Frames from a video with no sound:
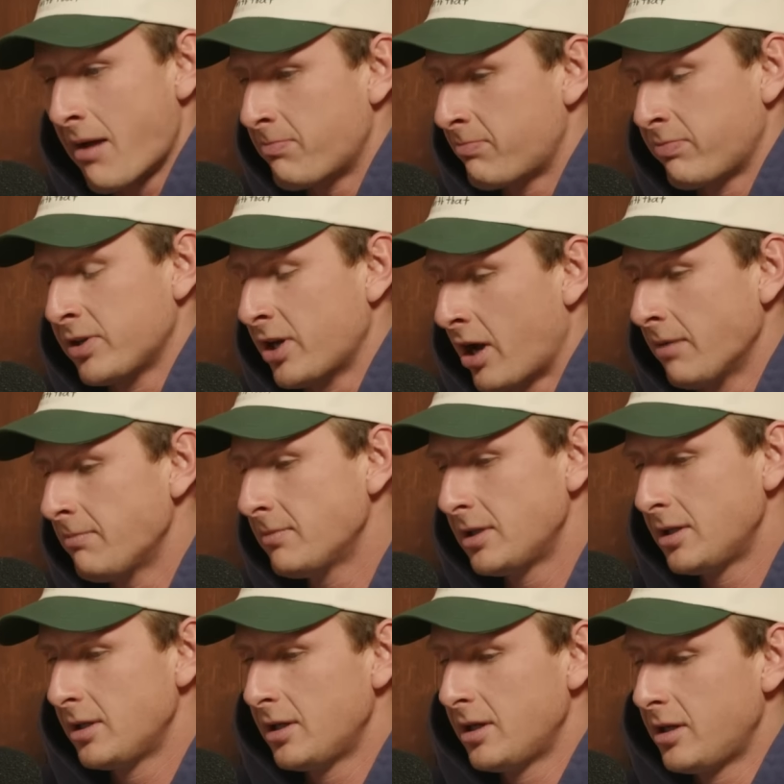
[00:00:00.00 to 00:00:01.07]
uh, you know,
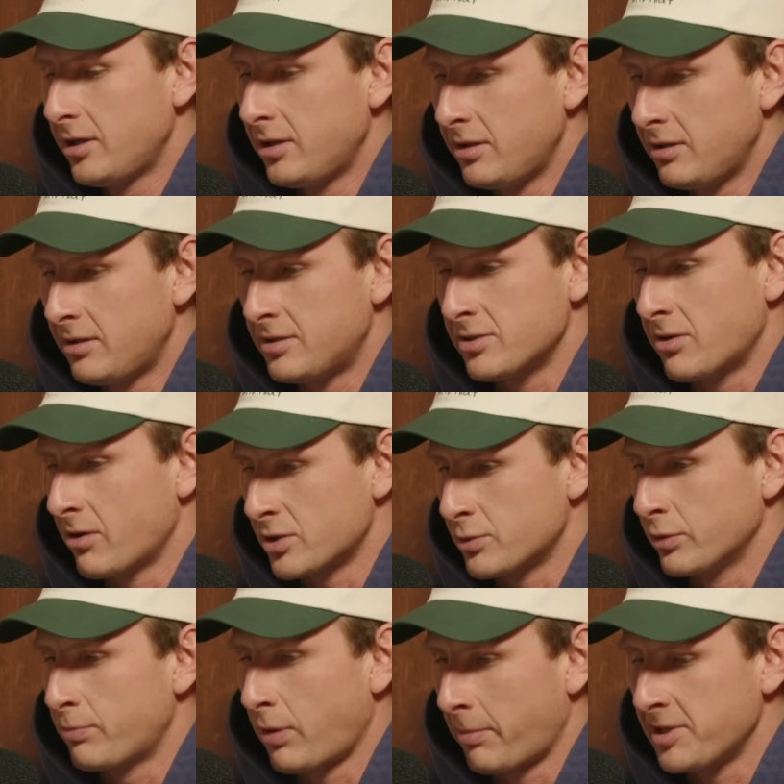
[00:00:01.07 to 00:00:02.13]

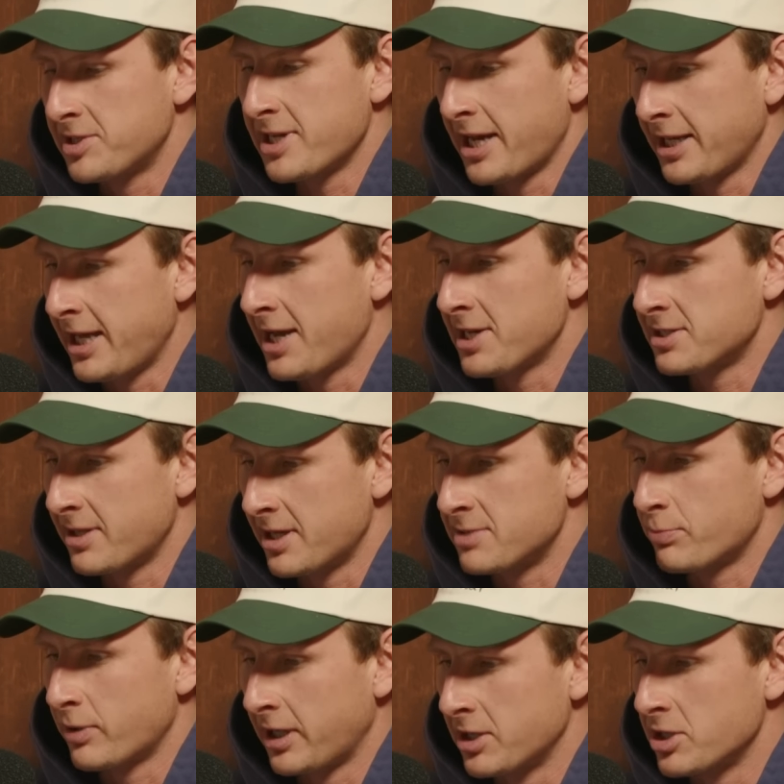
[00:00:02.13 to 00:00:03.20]
dogs would probably say yes.
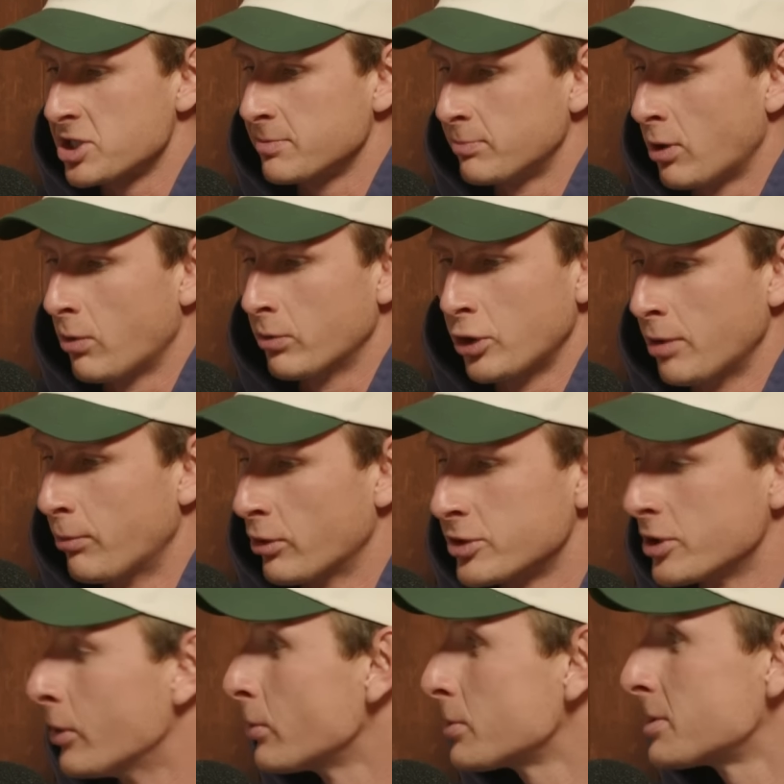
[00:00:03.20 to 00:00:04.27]
Let's bring in a small, no more
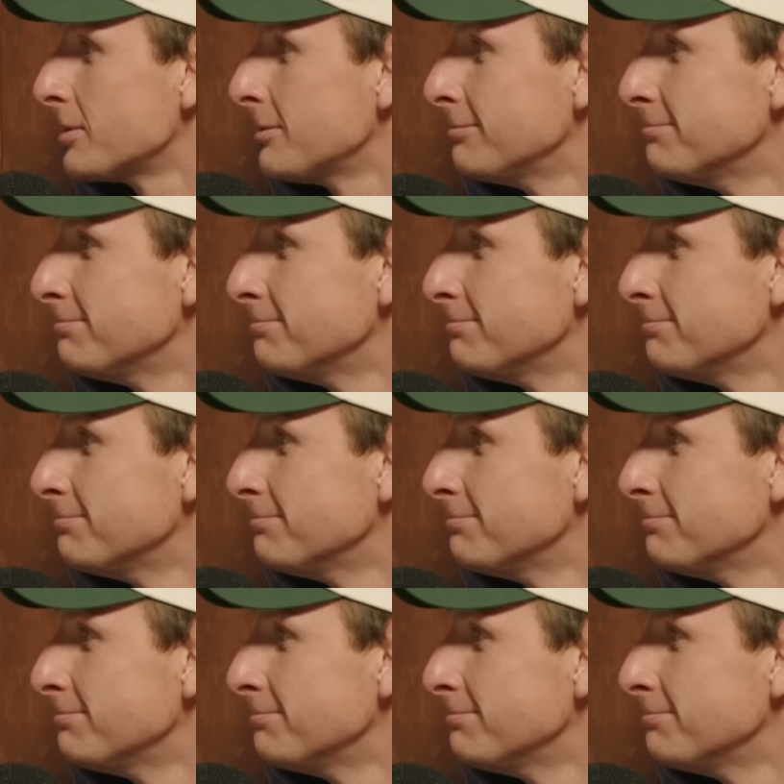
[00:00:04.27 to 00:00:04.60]
tools.